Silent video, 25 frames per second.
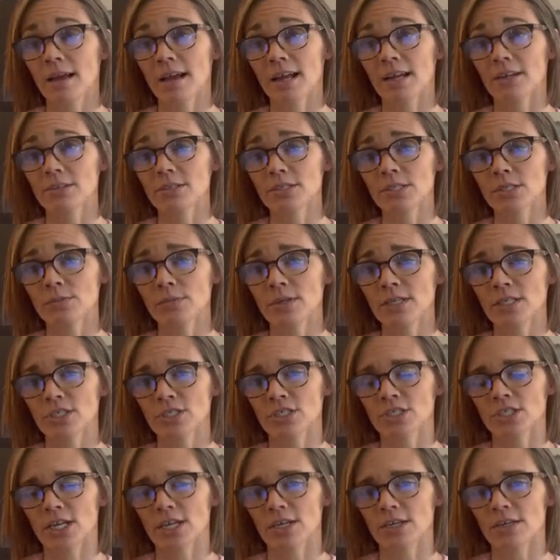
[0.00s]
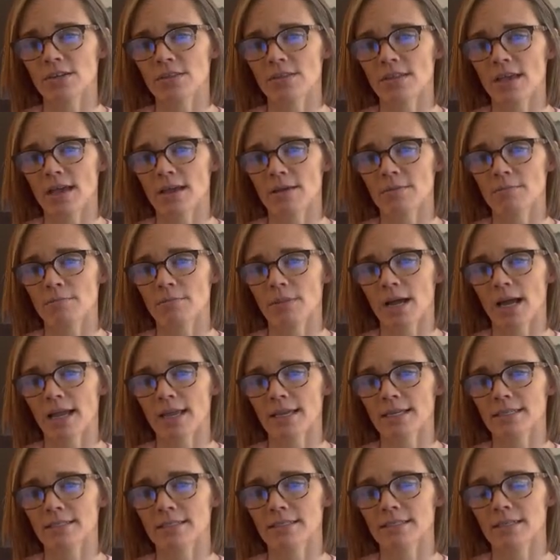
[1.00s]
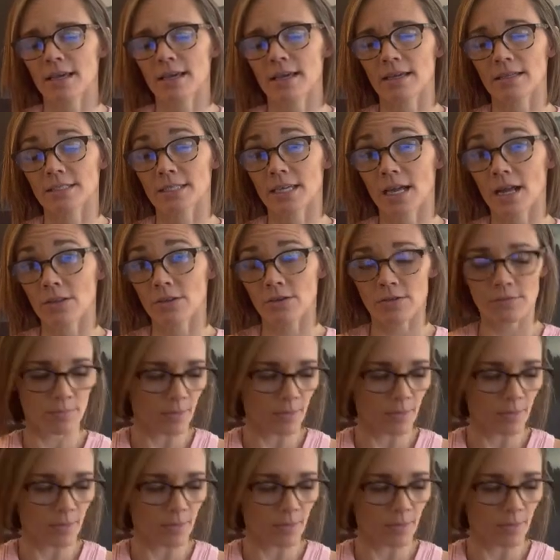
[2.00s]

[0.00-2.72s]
I also want to share that my uh, tallow